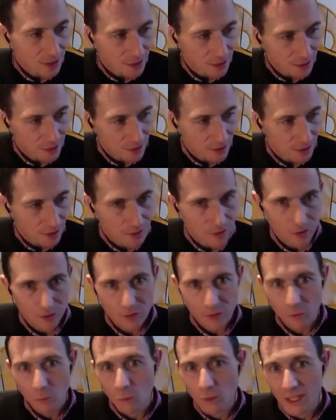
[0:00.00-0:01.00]

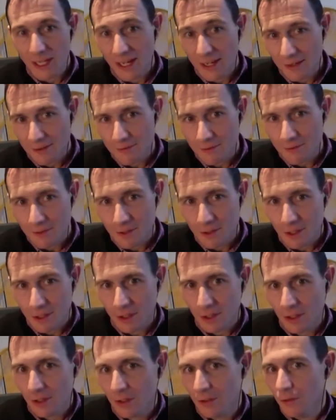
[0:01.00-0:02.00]
that we have
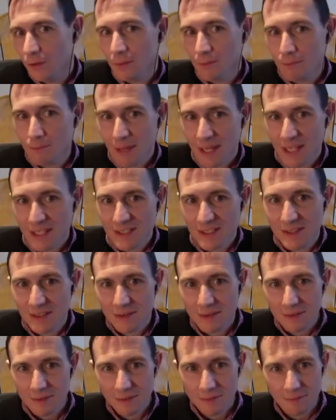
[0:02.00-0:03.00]
who can best
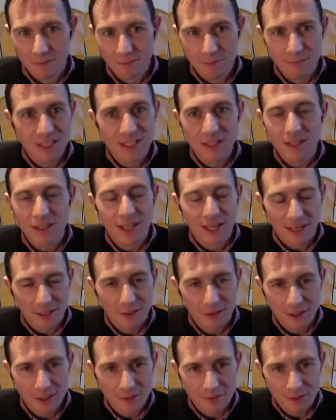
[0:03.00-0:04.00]
meet that
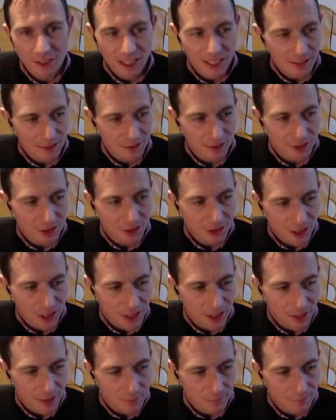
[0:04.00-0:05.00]
kind of challenge.
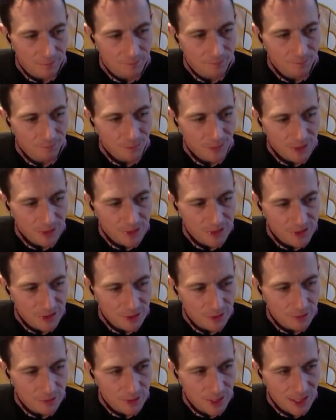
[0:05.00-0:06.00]

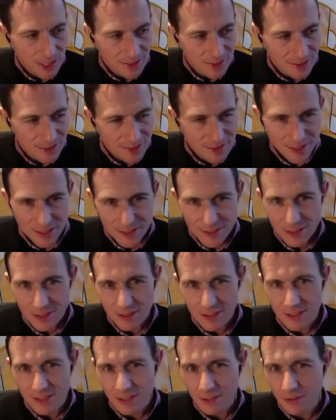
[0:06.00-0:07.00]
So yeah, there's
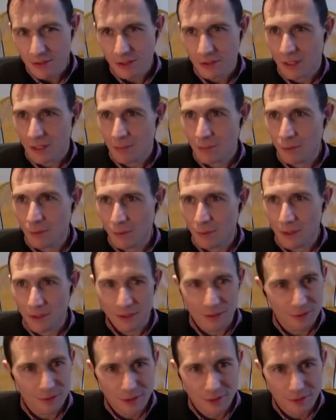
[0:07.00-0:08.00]
a lot to grapple with
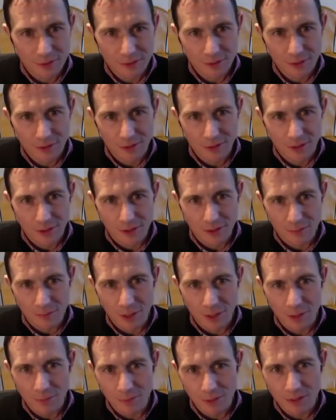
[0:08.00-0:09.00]
at the
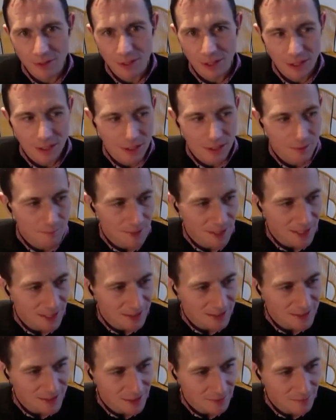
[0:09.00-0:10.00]
moment,
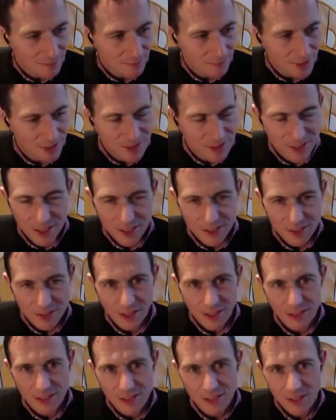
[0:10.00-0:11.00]
and it's an
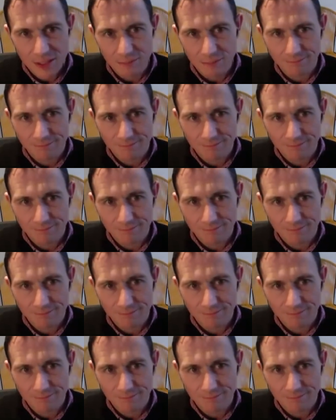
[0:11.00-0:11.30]
exciting time.